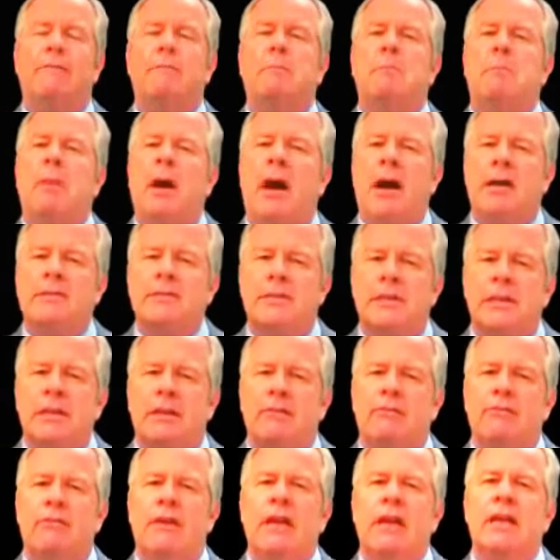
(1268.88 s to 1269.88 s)
of
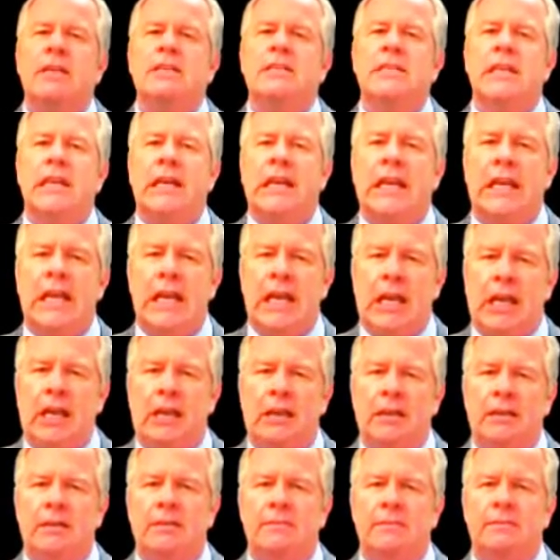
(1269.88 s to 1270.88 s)
positive ticketing.
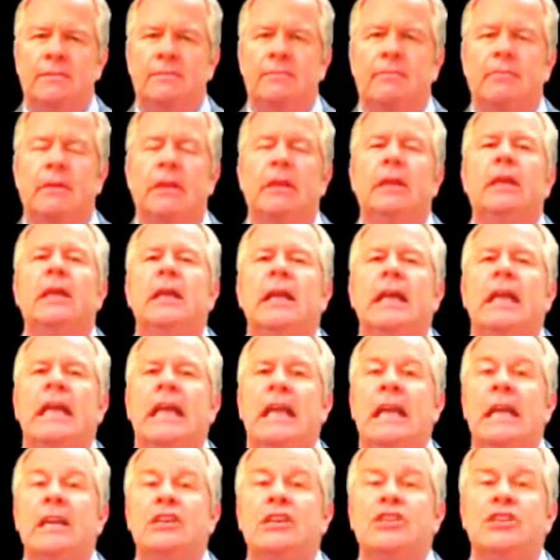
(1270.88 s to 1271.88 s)

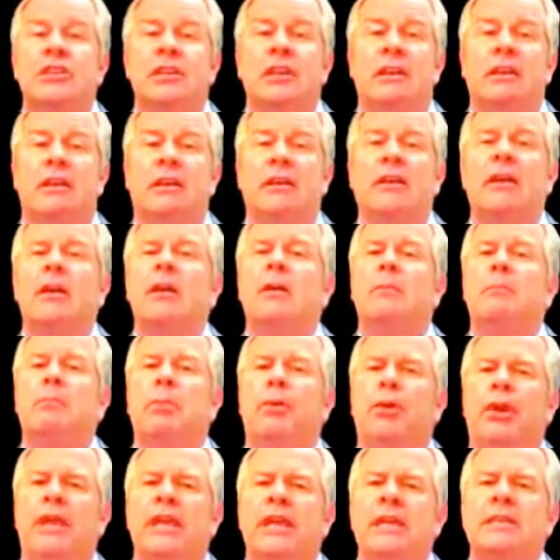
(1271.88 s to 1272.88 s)
Each year,
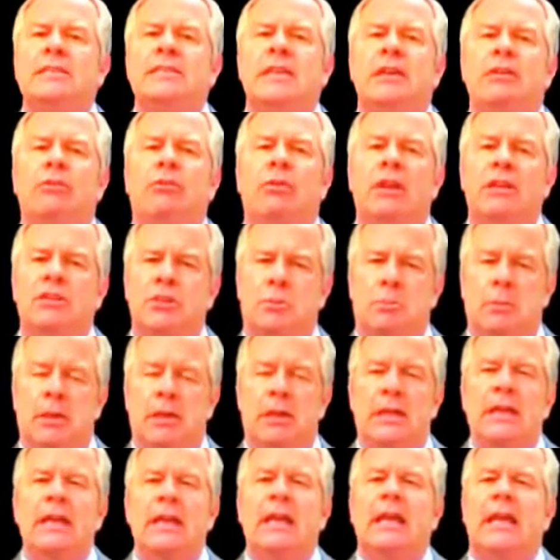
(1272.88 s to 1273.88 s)
police in
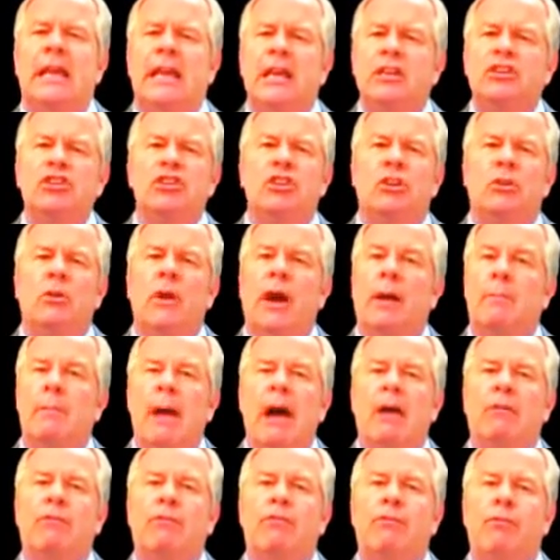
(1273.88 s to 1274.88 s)
Richmond issue
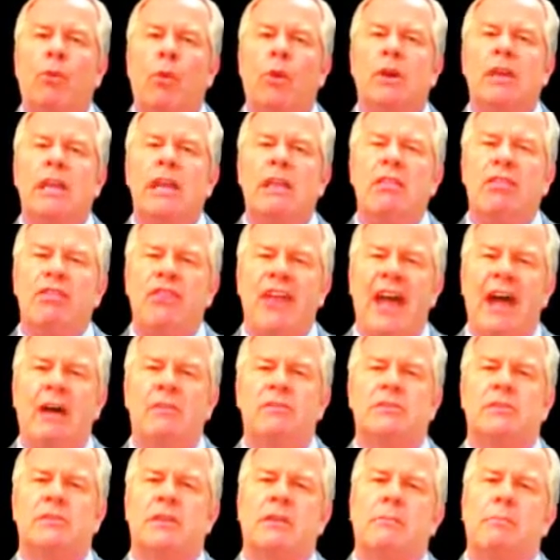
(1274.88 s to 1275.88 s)
about
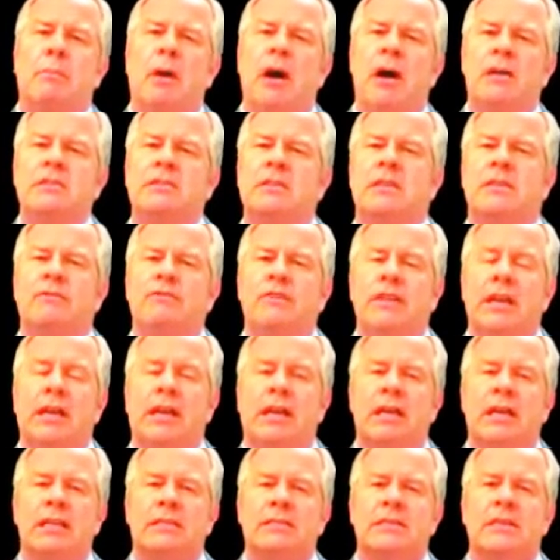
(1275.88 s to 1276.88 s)
40,000 positive
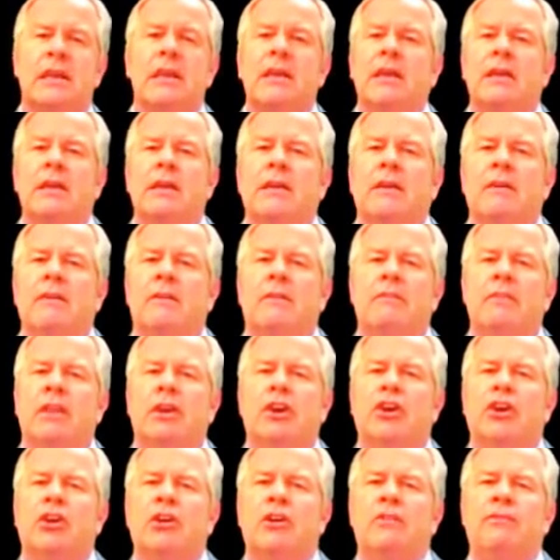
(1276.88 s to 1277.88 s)
tickets
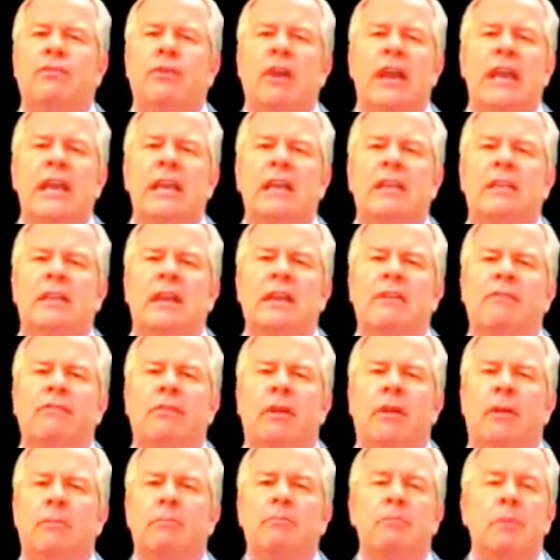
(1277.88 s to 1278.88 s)
that are good for anything
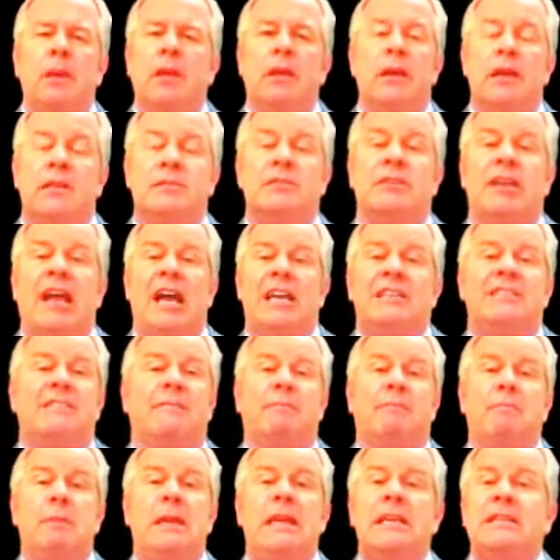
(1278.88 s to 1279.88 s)
from a slice
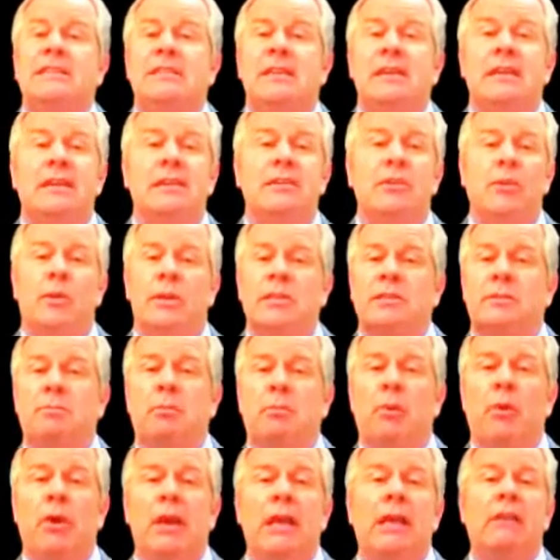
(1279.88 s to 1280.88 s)
of pizza to a
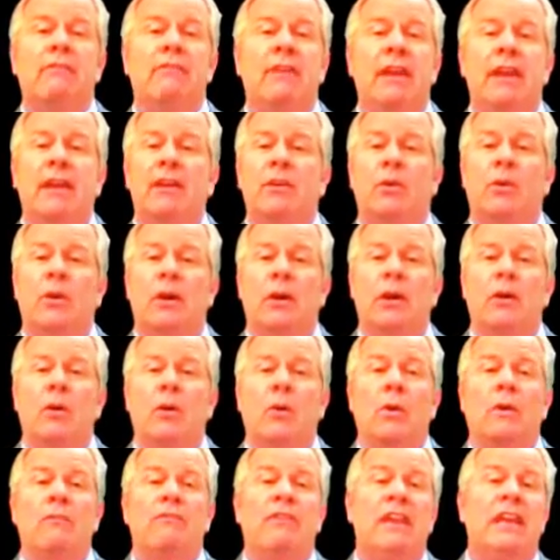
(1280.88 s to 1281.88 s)
sporting event
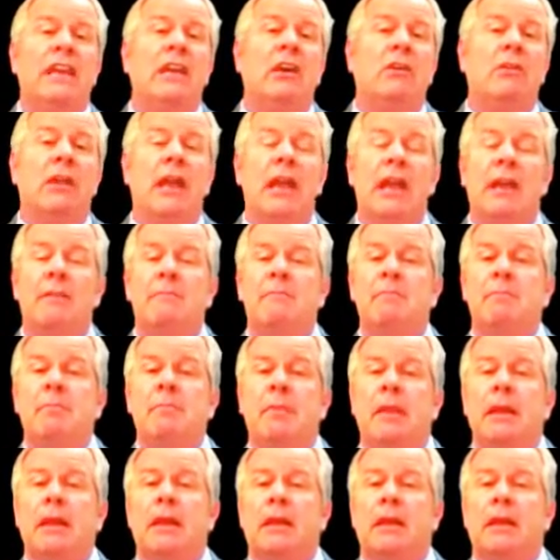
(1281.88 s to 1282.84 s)
or a video game.